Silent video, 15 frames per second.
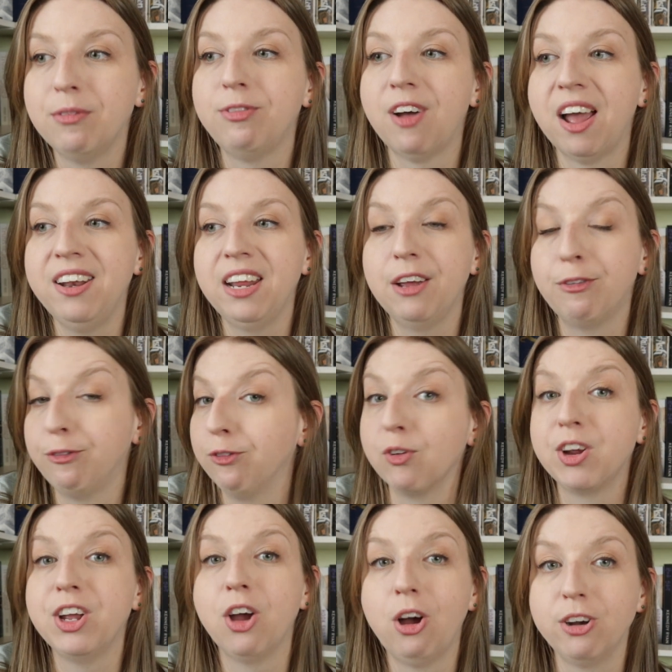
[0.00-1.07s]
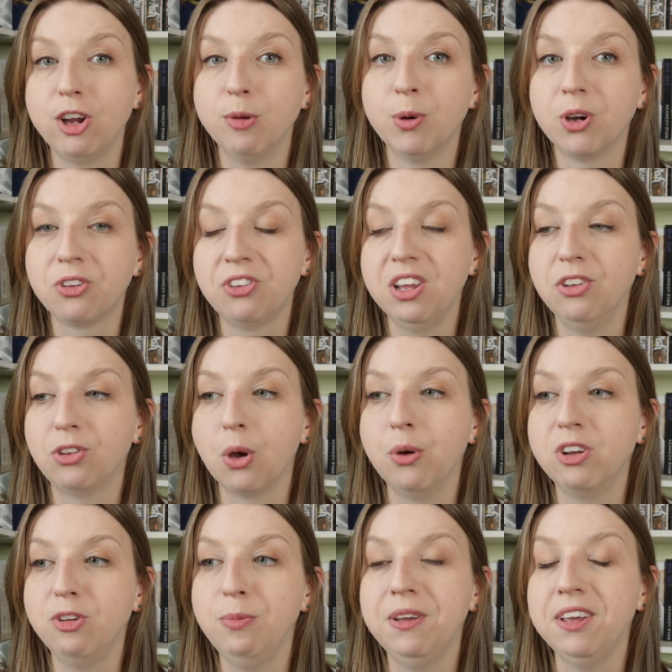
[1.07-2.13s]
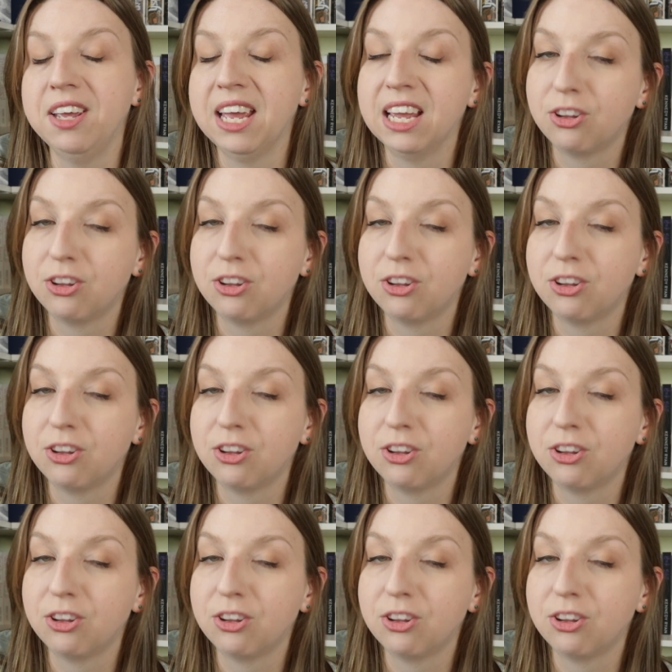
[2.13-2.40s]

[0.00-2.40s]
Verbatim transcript: finding free audiobooks is going to be